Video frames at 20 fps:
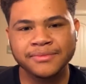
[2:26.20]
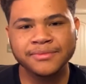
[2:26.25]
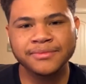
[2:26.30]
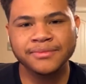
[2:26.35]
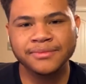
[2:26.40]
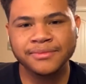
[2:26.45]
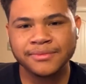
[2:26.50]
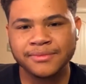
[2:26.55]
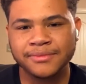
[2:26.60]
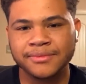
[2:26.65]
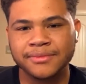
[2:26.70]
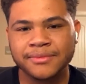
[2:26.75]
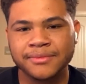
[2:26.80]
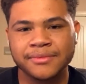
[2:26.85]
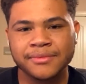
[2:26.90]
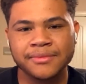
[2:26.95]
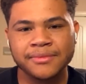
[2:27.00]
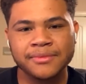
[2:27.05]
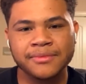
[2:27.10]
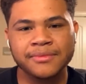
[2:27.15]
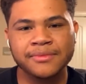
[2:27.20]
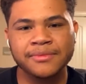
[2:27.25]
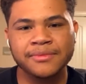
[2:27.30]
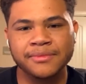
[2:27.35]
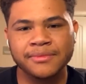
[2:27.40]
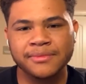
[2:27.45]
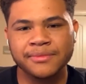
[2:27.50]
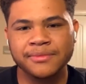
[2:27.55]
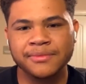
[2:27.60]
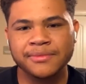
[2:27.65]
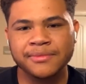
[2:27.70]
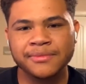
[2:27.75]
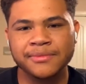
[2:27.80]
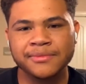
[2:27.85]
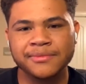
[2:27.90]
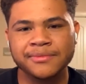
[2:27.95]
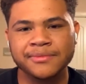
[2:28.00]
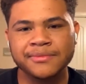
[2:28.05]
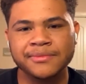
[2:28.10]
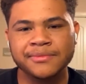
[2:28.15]

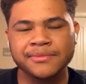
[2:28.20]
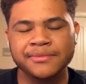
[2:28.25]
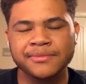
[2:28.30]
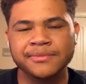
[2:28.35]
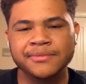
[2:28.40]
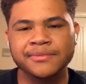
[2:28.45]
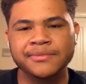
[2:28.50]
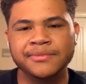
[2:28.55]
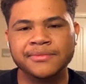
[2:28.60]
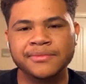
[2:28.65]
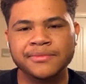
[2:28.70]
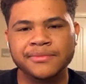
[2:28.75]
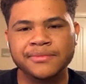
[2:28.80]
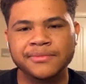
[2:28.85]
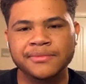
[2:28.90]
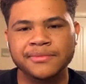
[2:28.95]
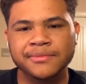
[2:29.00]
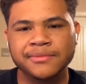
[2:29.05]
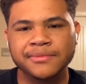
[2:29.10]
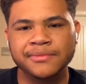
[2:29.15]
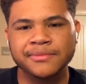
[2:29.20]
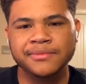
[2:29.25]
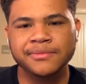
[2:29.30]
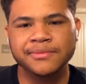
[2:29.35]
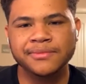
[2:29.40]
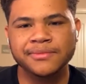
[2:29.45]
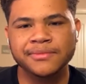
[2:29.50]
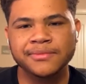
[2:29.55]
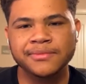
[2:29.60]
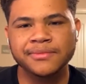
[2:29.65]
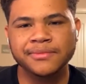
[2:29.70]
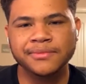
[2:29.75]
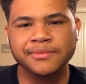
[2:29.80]
(silent)